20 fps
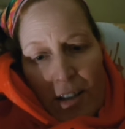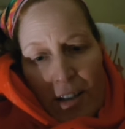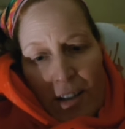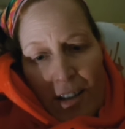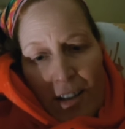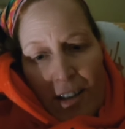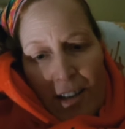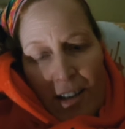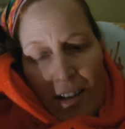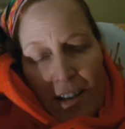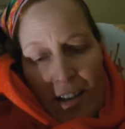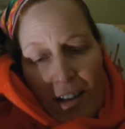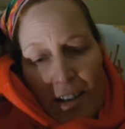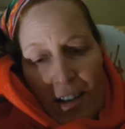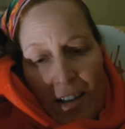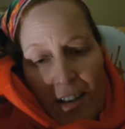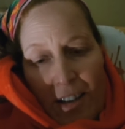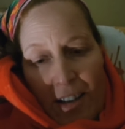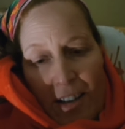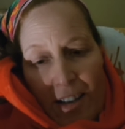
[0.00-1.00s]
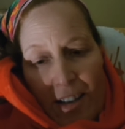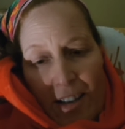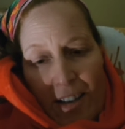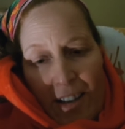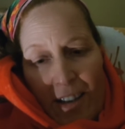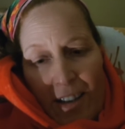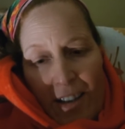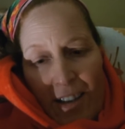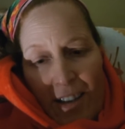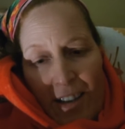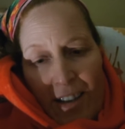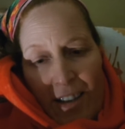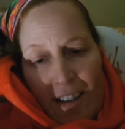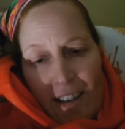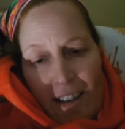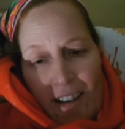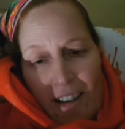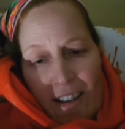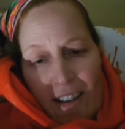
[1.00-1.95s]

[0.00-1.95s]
[no speech]